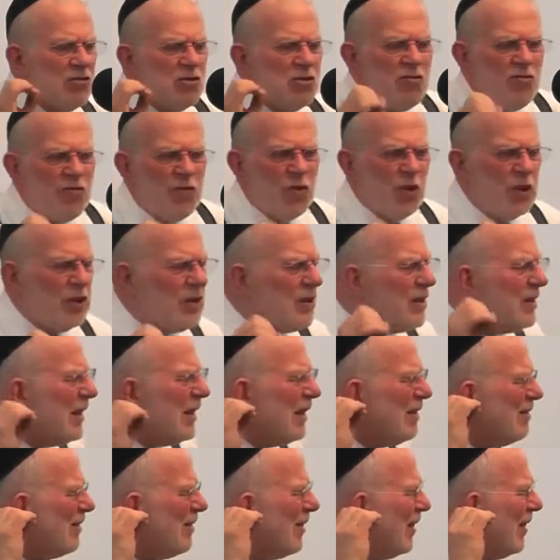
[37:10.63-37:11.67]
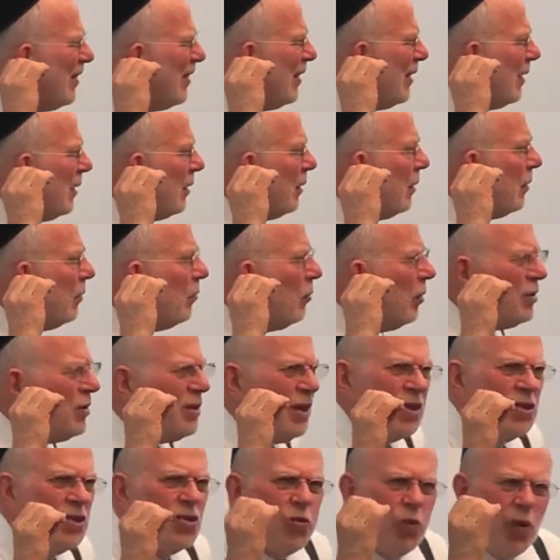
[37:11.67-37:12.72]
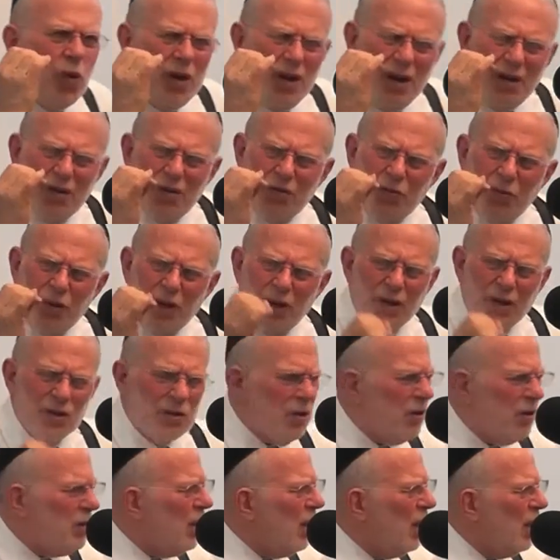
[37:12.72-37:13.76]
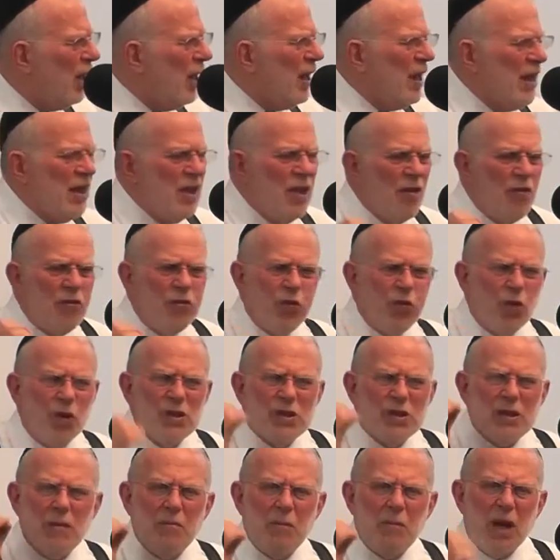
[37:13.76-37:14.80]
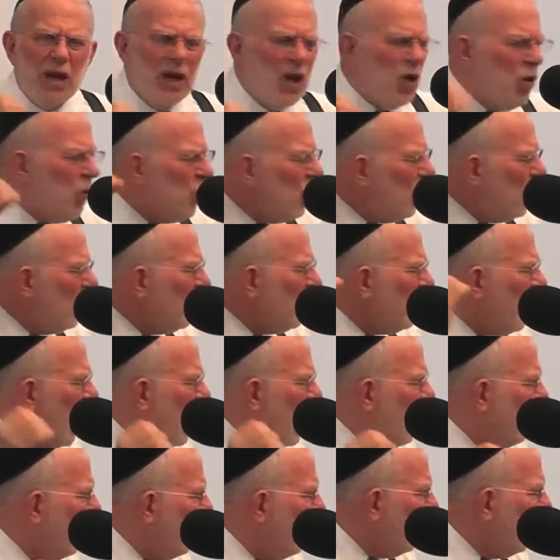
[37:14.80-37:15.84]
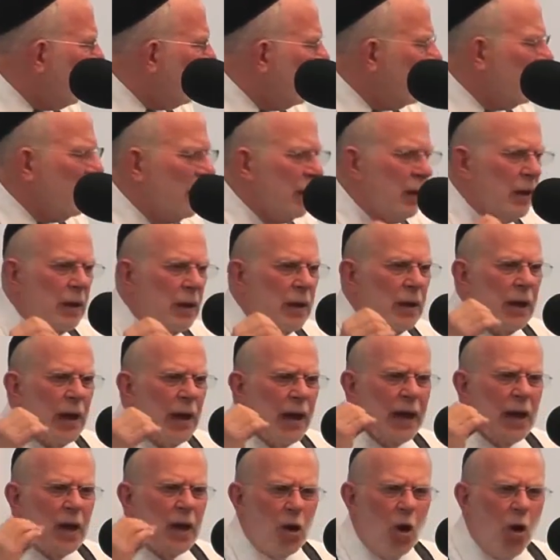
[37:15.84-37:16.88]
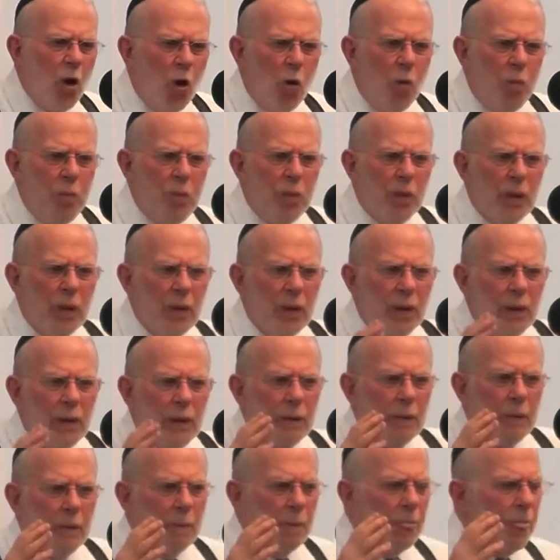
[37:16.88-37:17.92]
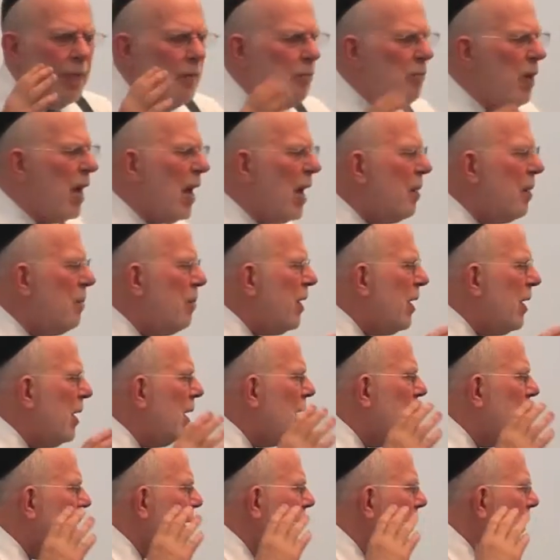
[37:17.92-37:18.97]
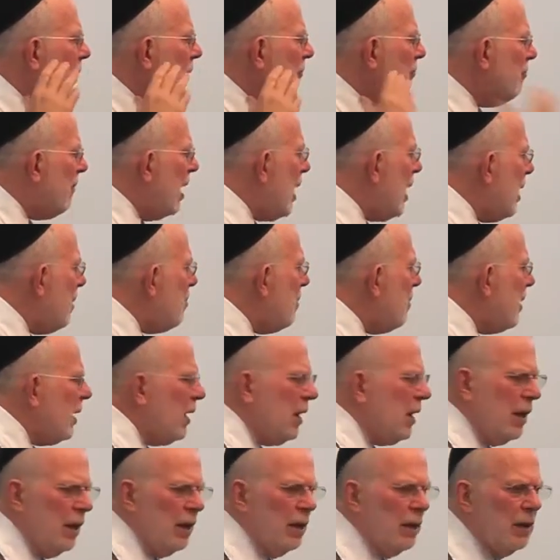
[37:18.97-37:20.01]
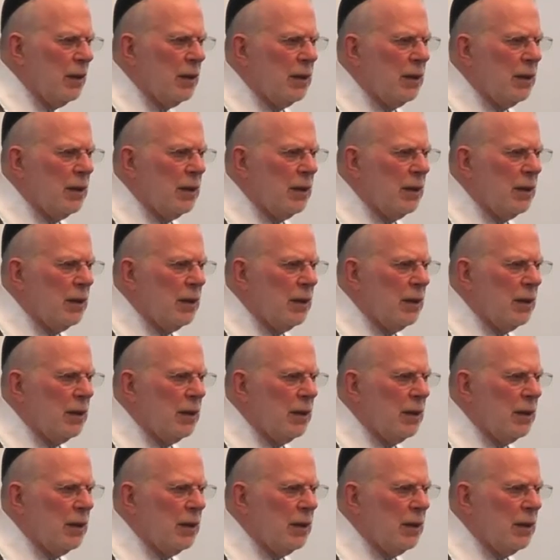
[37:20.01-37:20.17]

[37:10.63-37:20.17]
the first time, I was like 23 years old. The first time my whole life, I had hope. Maybe, maybe,